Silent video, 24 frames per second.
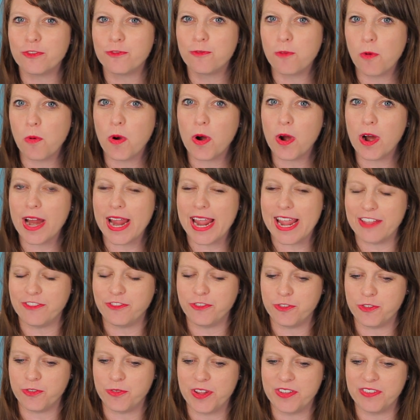4
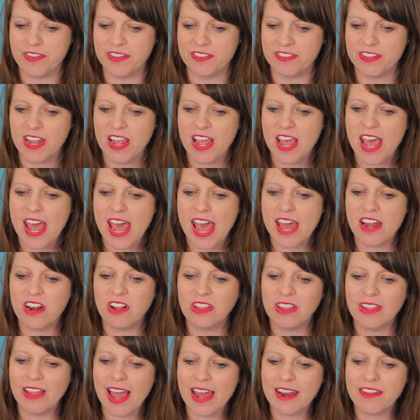answer choices. And a
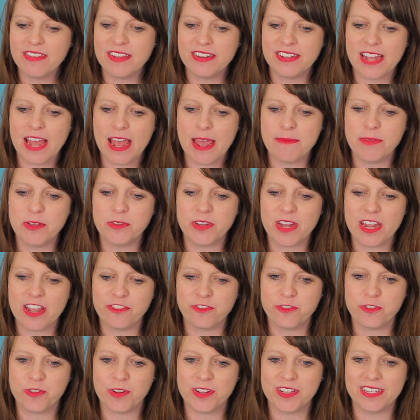lot of the time those
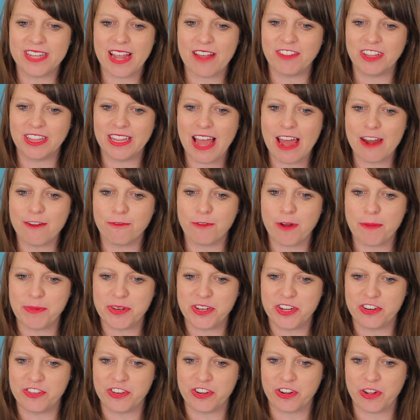answer choices have a lot of
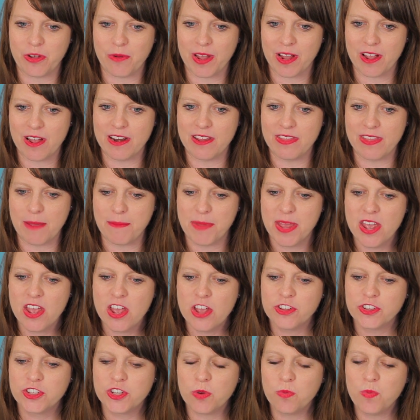repetition going on in them.
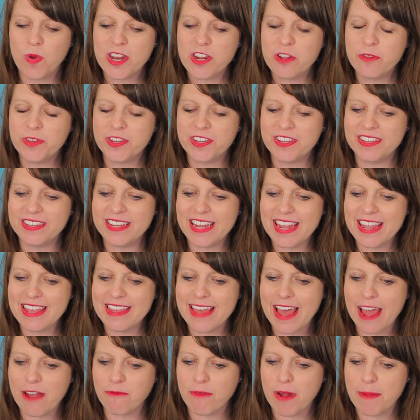So when you see
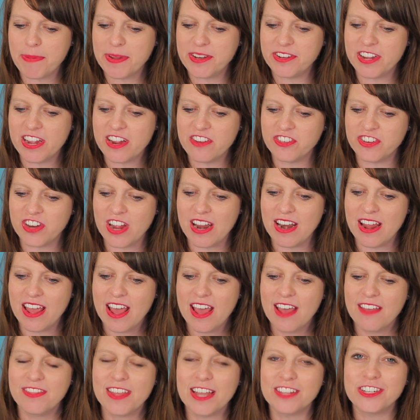that repetition,
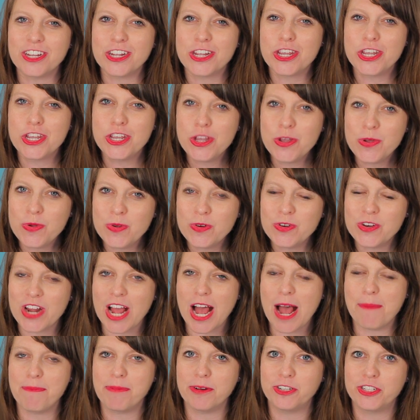that's a huge
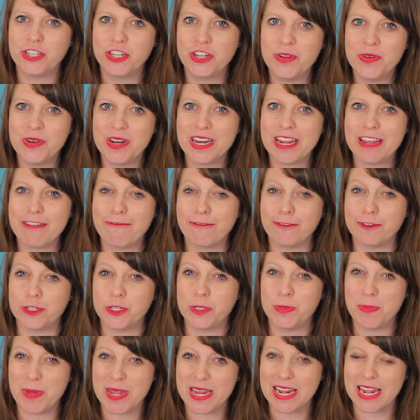opportunity for
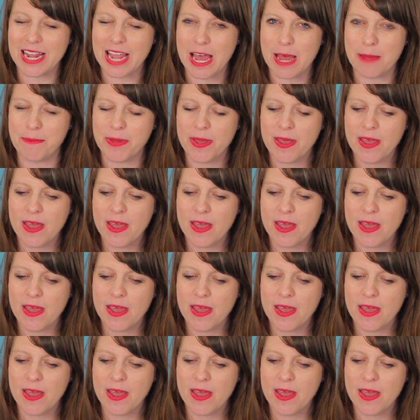speeding up.